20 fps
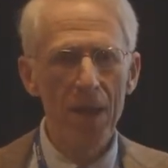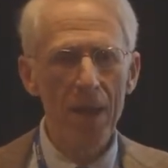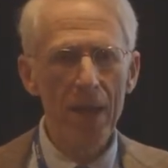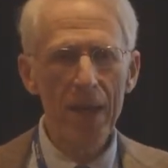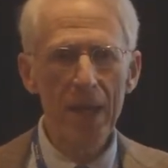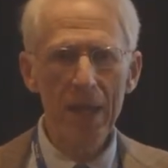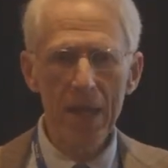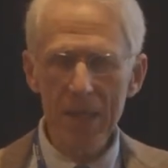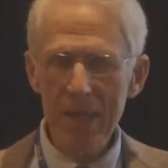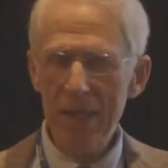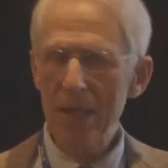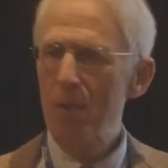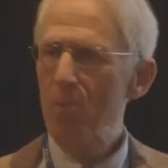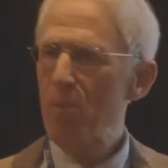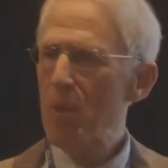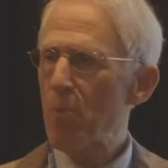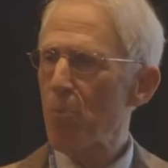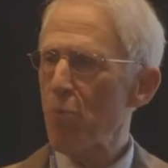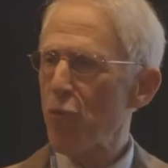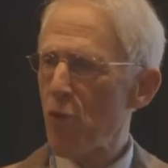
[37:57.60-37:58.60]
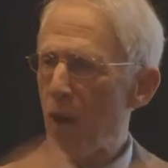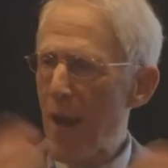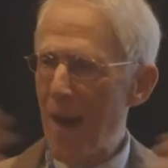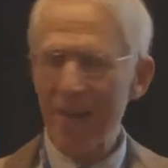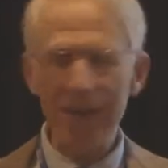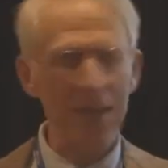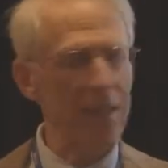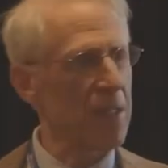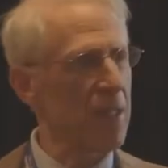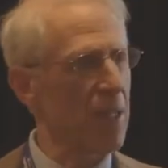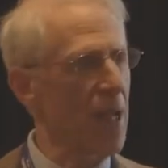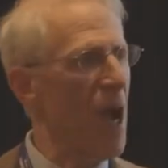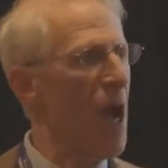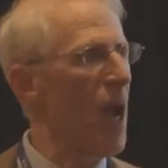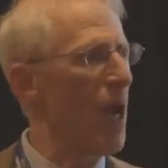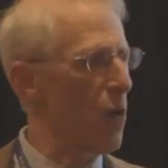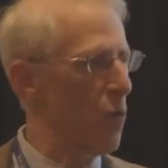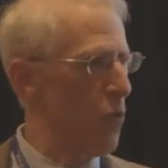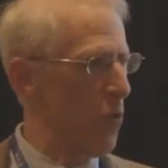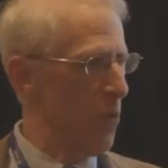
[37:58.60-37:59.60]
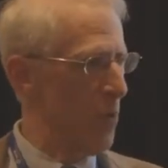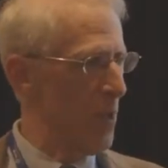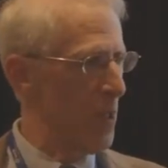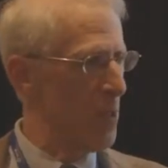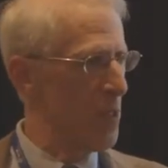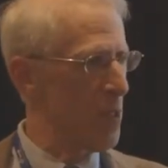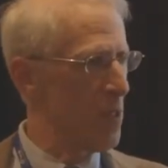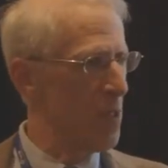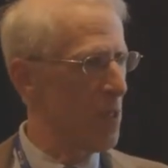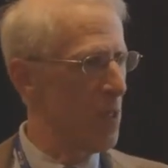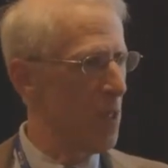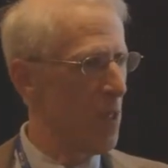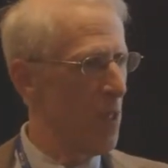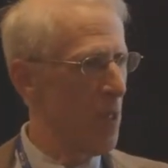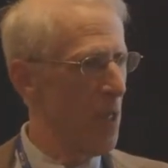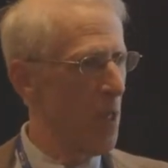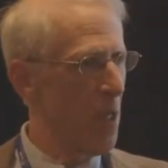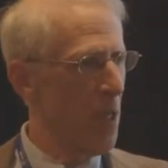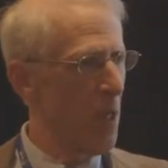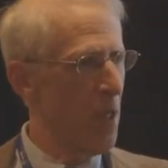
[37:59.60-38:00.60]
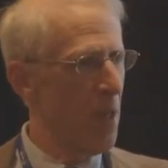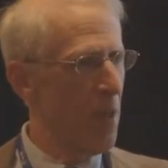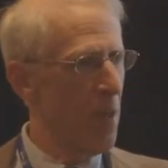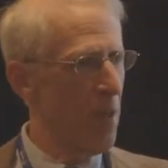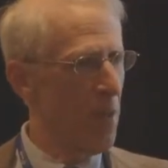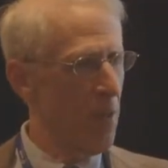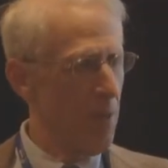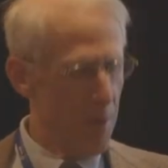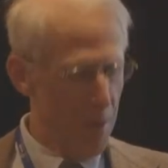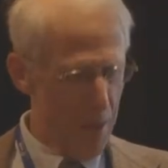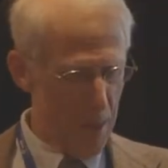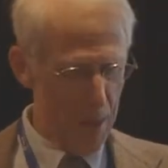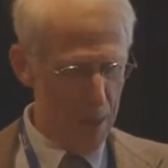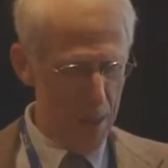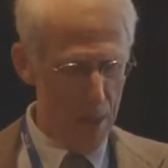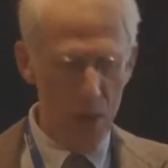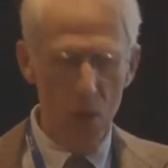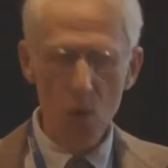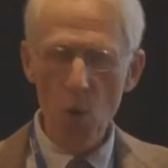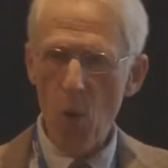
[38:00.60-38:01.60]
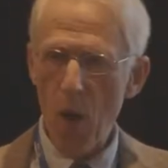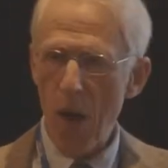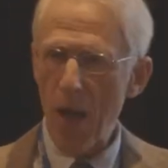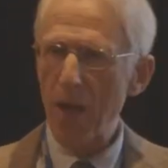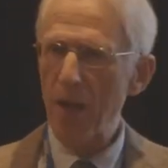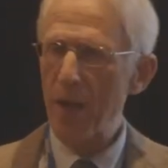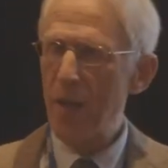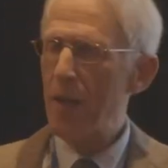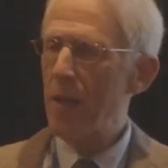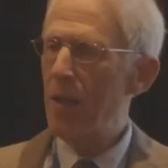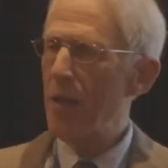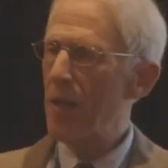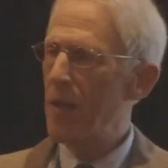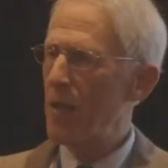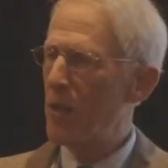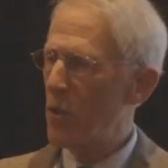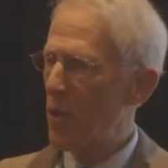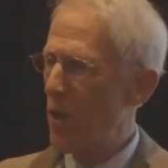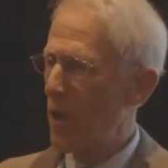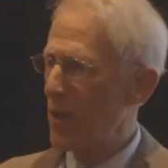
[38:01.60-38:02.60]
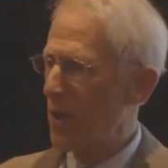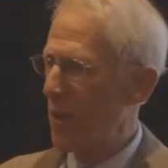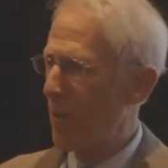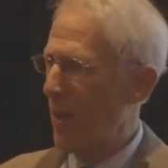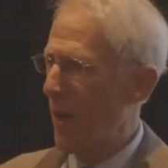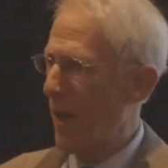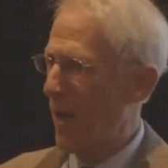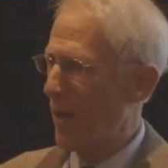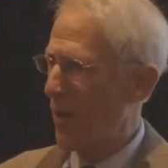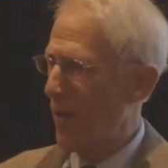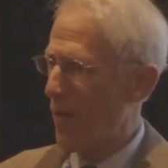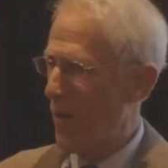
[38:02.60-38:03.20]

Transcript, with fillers: He seemed to practice congruence, the quality he talked about in